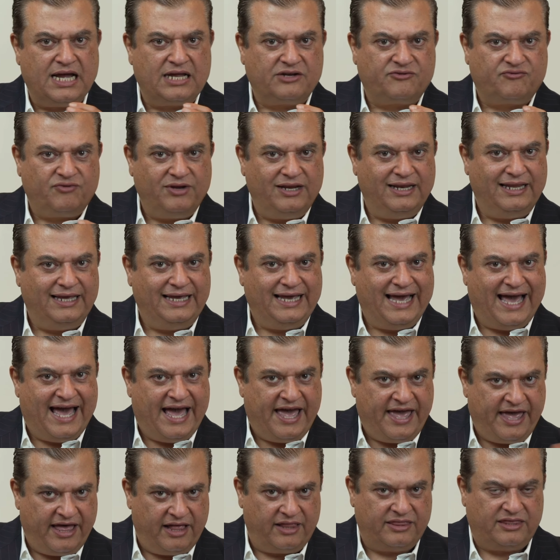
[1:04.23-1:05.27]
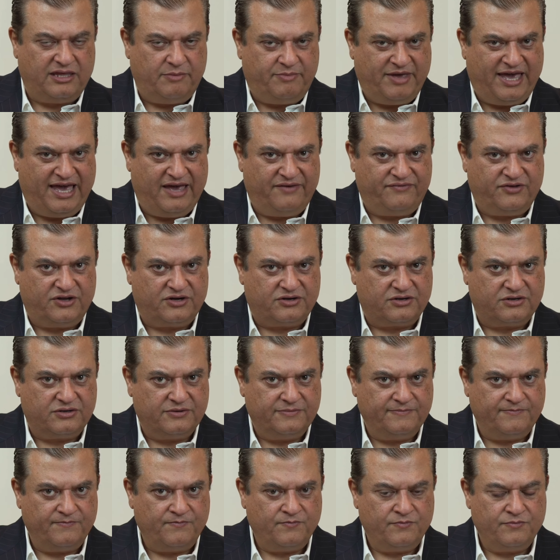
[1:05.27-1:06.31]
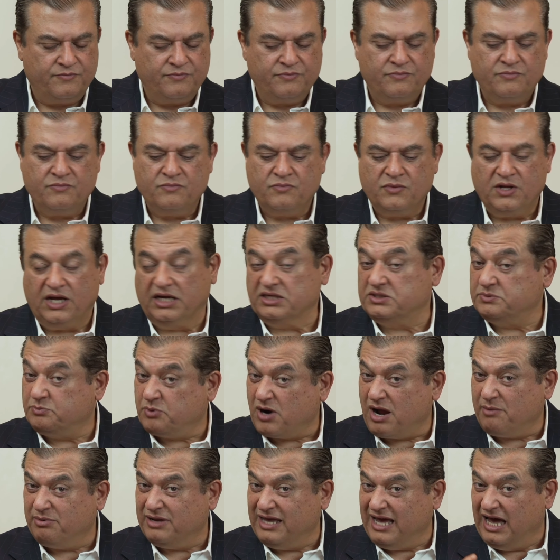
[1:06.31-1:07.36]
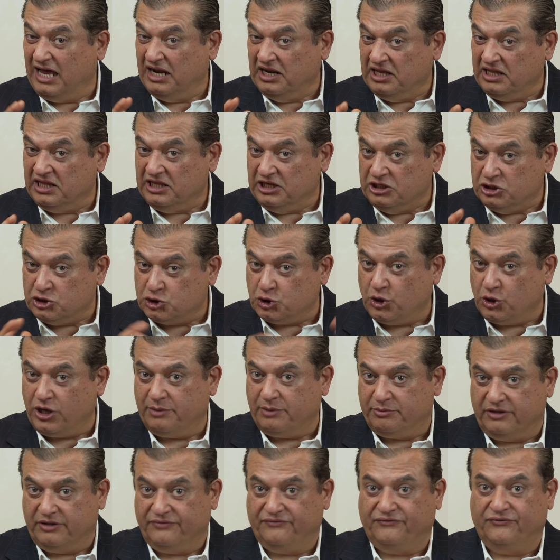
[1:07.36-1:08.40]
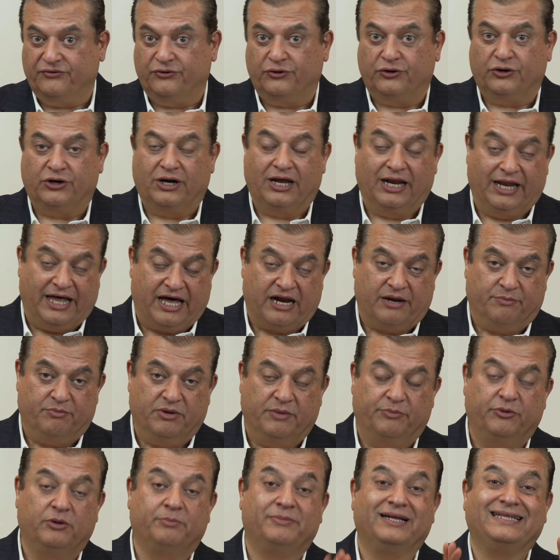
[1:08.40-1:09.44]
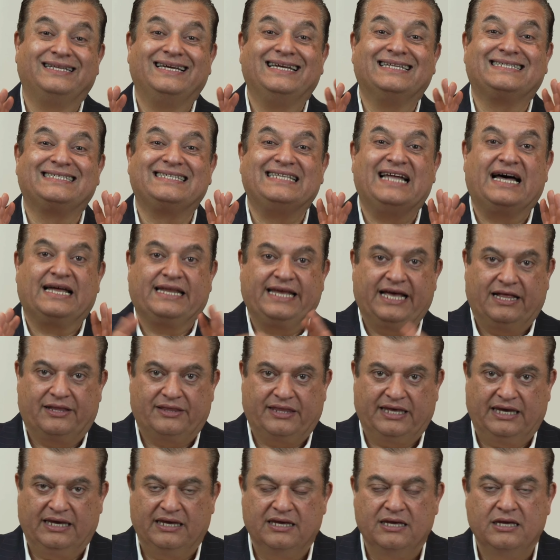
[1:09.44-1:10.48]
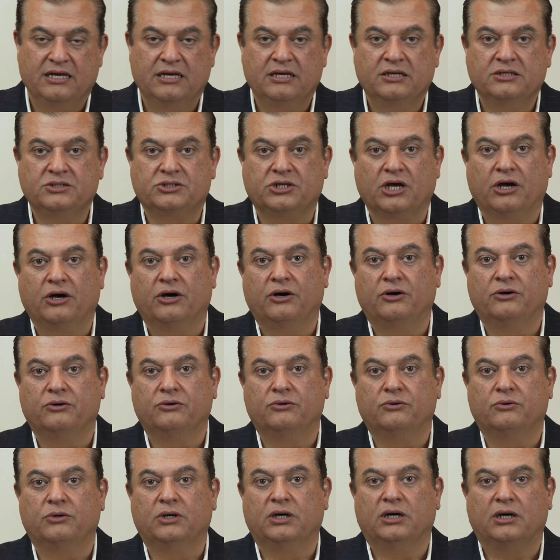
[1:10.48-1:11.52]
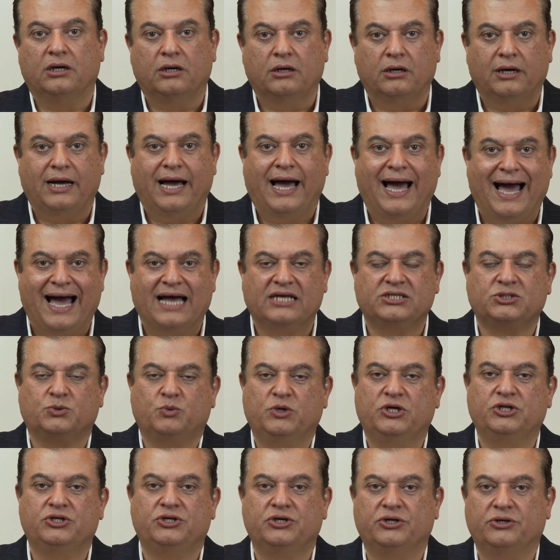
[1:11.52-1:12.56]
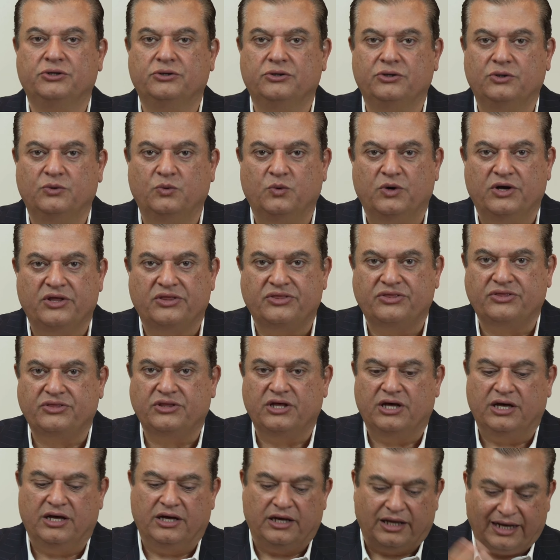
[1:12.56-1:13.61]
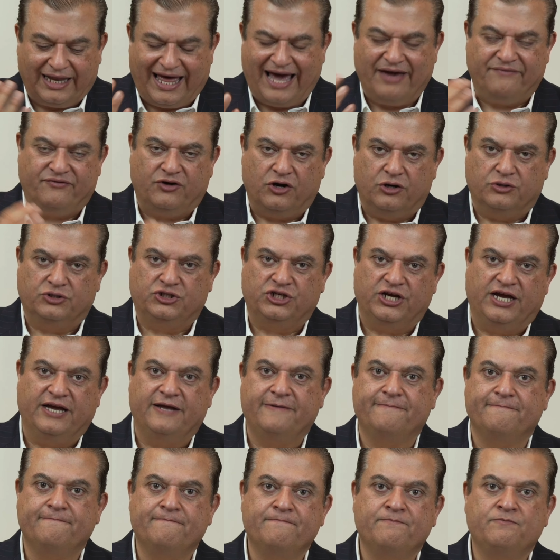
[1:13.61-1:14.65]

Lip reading: not really a healthy behavior. It's probably a little enjoyable for a lot of people, but it's not healthy. So as we do with life coaching,